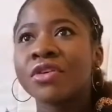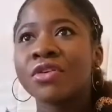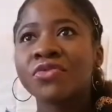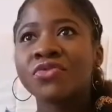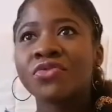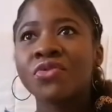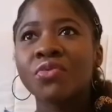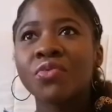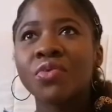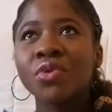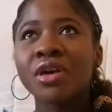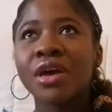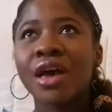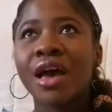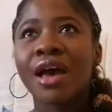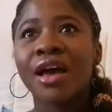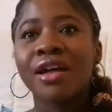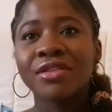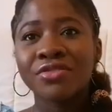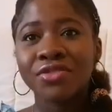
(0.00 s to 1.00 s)
So we,
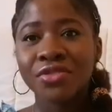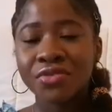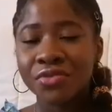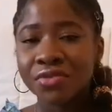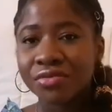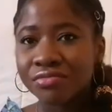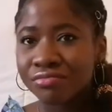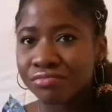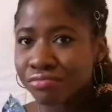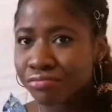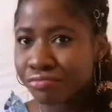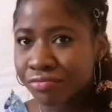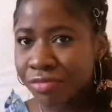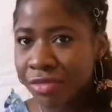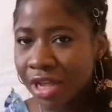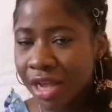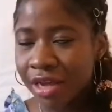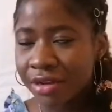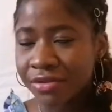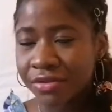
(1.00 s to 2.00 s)
and you know,
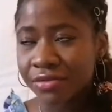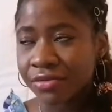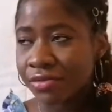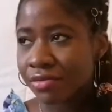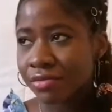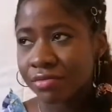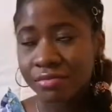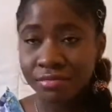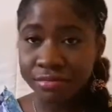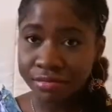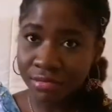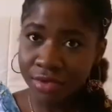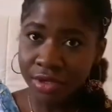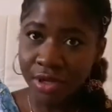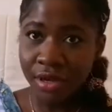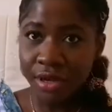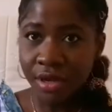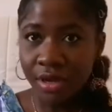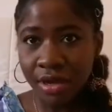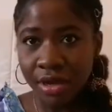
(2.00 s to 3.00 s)
I don't know.
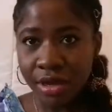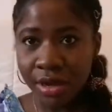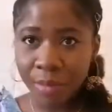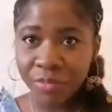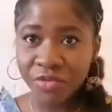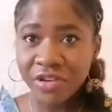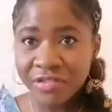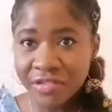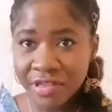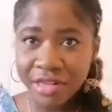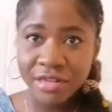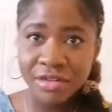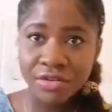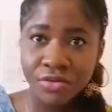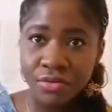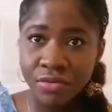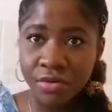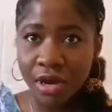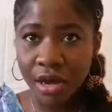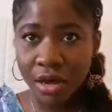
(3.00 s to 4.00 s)
I'm just telling
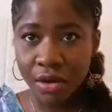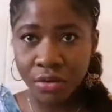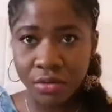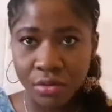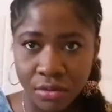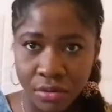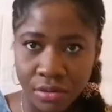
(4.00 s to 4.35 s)
you how,